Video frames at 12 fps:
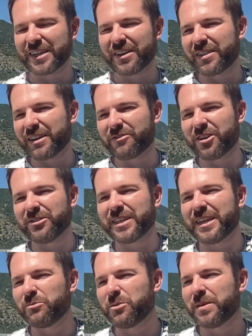I don't think
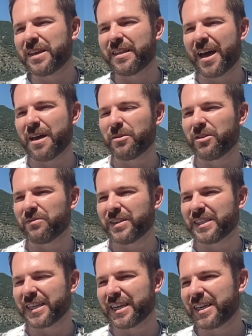Rosalyn would be there, but
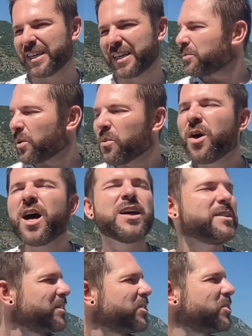obviously.
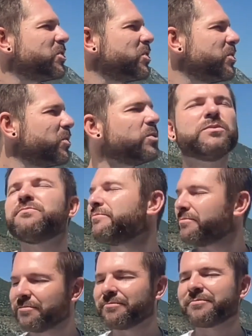One, two,
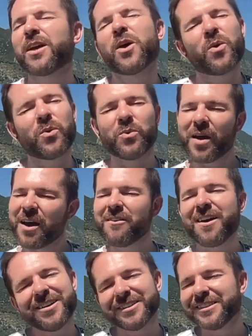where
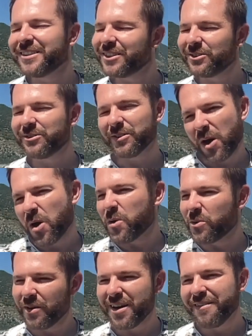are you?
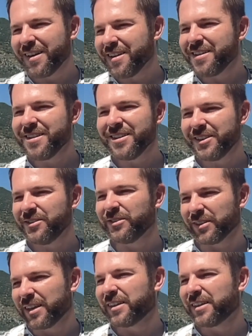Where are you?